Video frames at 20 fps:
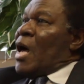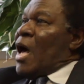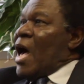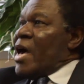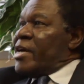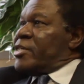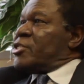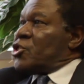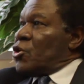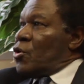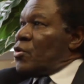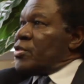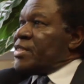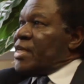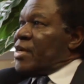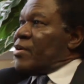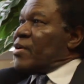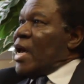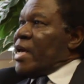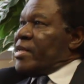I chose
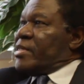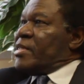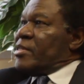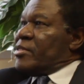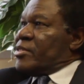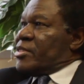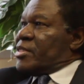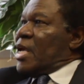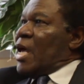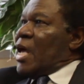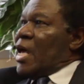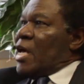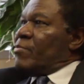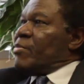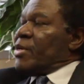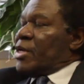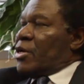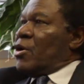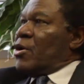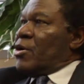the writing style
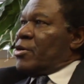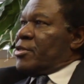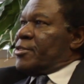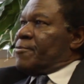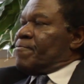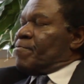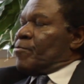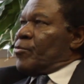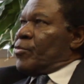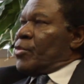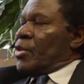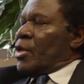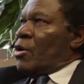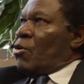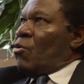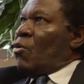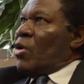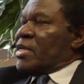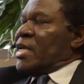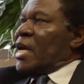because
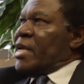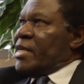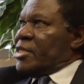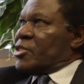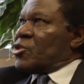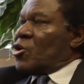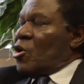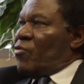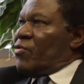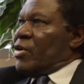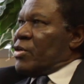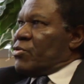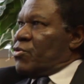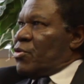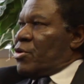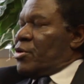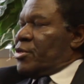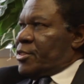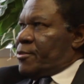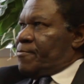what I discovered
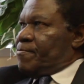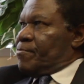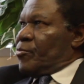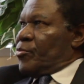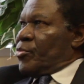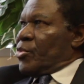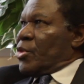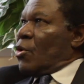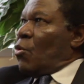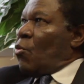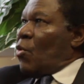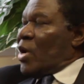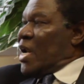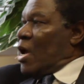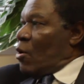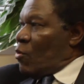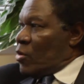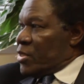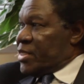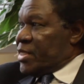was,
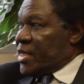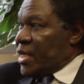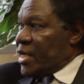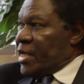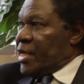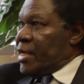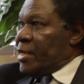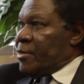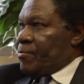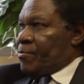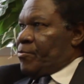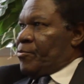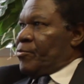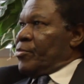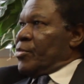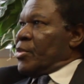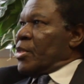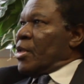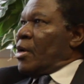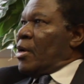when I was studying
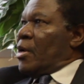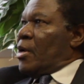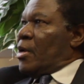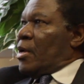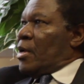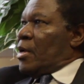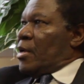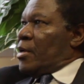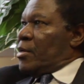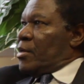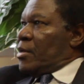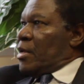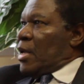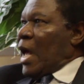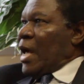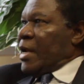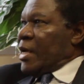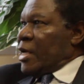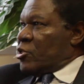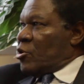
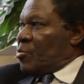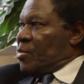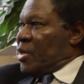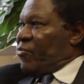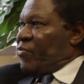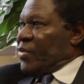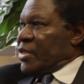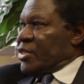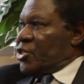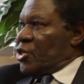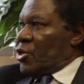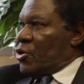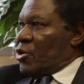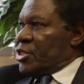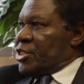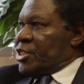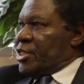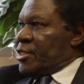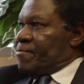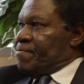anatomy and
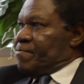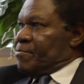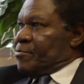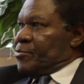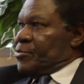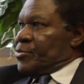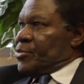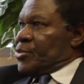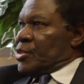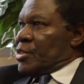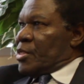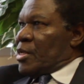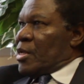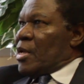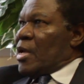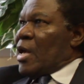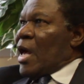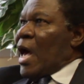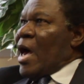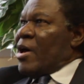physiology,
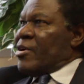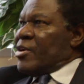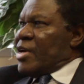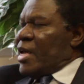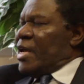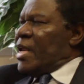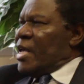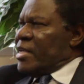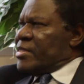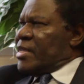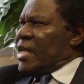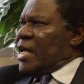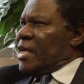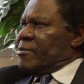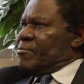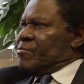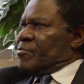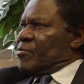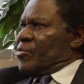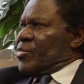I realized
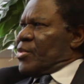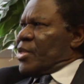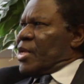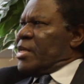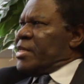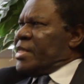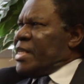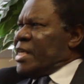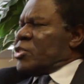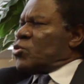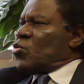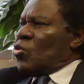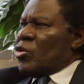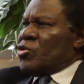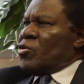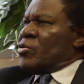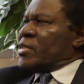that this was